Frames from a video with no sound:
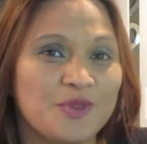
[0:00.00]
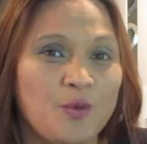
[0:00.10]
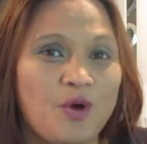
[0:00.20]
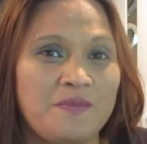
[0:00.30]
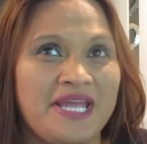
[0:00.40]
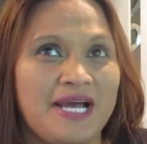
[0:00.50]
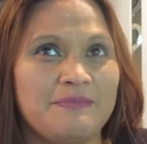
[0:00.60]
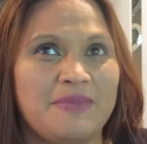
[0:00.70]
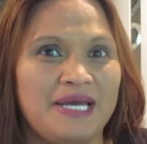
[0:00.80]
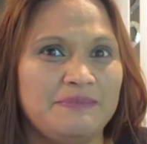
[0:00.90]
warming
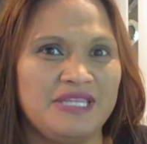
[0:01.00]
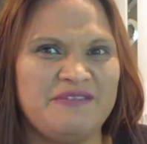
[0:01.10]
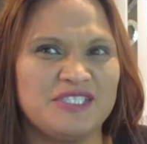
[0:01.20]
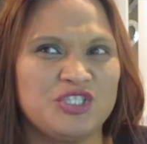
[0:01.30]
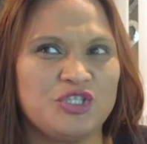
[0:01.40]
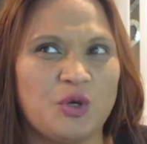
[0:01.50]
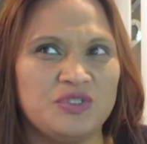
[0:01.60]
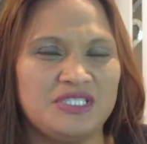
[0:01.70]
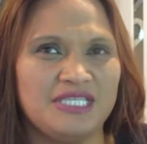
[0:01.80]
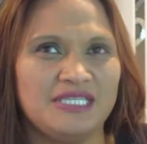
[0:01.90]
up, I believe it's
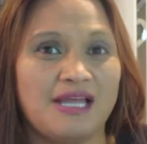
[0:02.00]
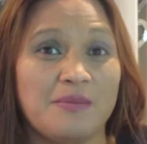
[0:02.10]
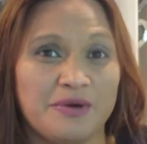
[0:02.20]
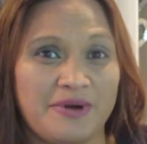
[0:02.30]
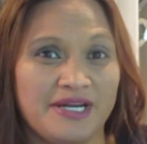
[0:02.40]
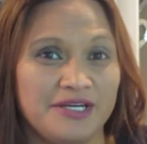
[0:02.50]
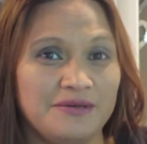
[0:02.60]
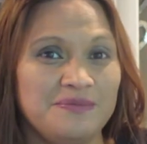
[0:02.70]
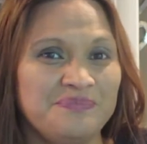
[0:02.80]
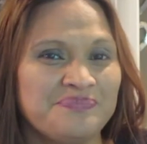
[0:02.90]
toasted
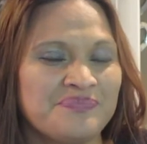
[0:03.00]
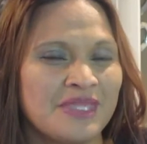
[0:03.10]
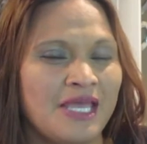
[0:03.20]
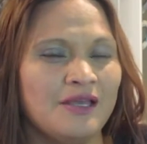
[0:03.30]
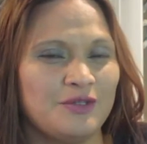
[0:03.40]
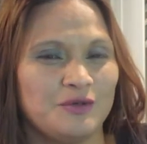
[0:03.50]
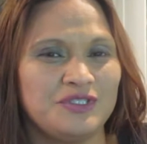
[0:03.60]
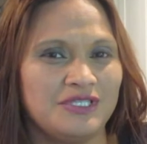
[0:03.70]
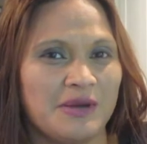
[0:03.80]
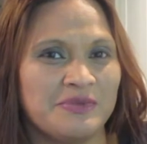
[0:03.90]
amaretto
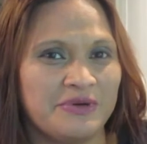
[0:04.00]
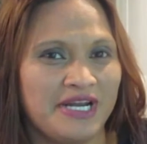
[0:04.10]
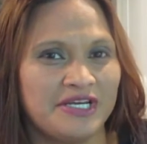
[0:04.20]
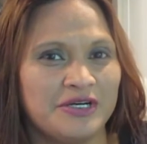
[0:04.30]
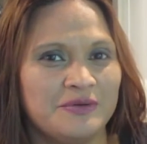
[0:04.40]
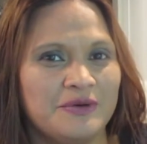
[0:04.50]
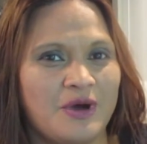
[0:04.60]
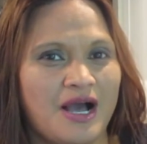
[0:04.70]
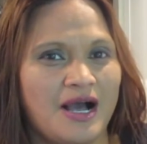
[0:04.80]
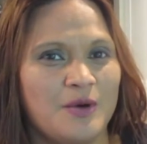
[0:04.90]

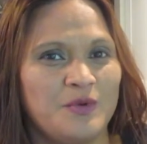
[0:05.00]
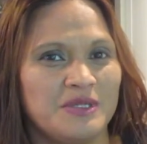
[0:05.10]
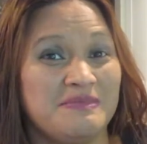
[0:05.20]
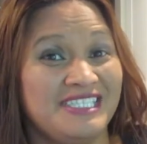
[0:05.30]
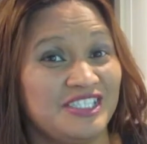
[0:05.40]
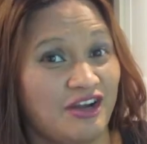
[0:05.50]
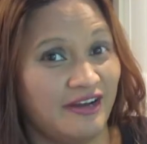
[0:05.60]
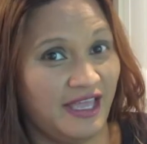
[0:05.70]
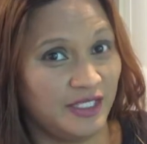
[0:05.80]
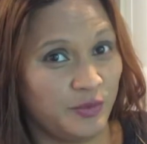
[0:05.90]
with my
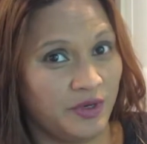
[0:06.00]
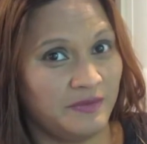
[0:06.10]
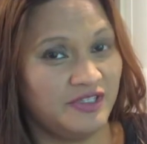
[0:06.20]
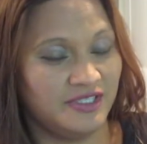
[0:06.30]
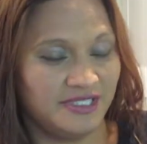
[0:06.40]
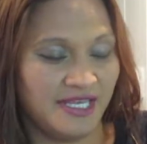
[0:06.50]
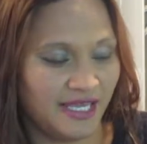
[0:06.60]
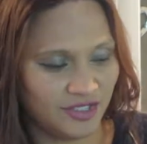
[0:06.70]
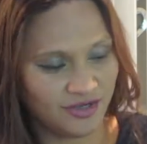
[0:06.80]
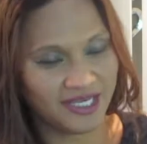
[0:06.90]
Stargaze warmer, just in
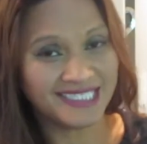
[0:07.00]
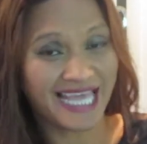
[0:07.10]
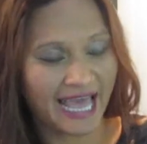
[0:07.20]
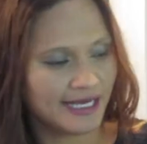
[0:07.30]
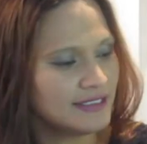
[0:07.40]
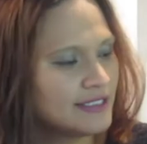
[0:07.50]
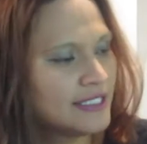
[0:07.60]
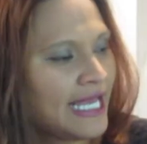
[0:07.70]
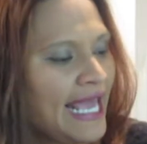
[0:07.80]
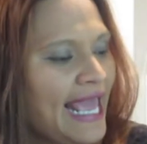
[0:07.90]
case you guys
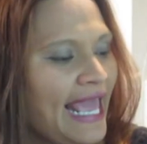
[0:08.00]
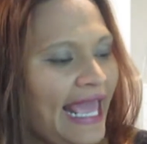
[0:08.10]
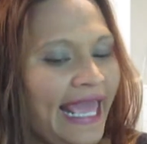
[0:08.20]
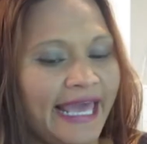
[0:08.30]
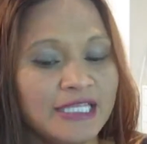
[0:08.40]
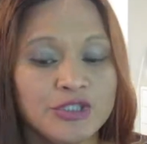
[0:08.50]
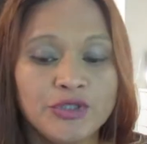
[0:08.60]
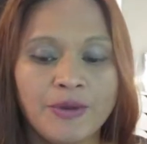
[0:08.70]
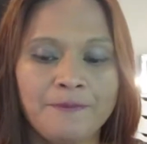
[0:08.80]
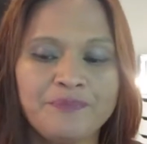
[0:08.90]
asked. And